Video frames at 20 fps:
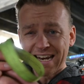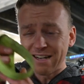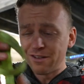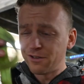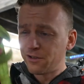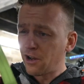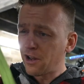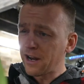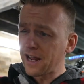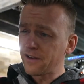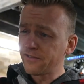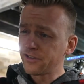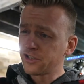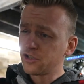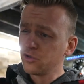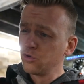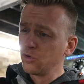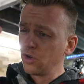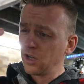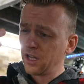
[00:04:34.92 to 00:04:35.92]
I do not have a
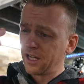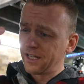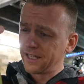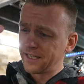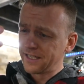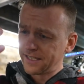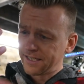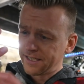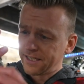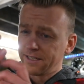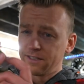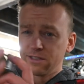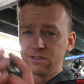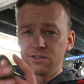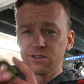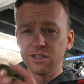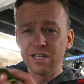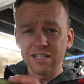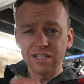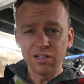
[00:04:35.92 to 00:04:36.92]
tool
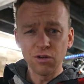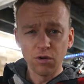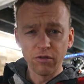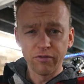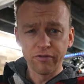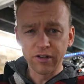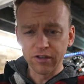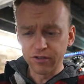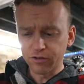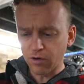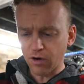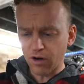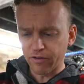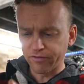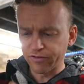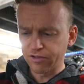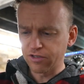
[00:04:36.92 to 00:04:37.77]
to get the oil filter off.